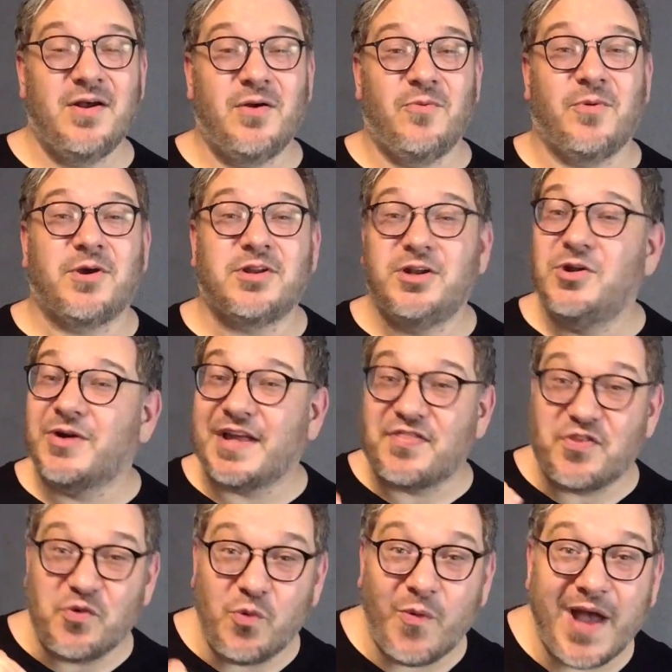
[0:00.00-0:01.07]
We're going to look at
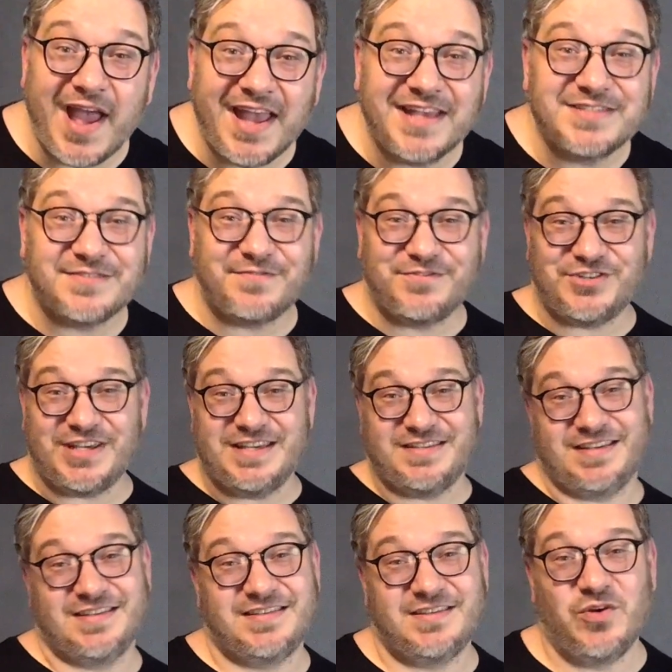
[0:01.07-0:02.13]
the ways of
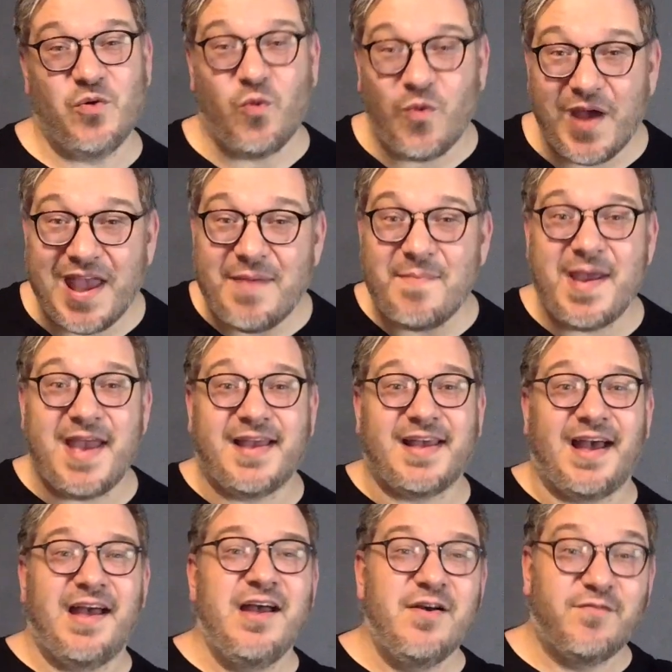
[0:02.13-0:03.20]
Jesus, Waymaker.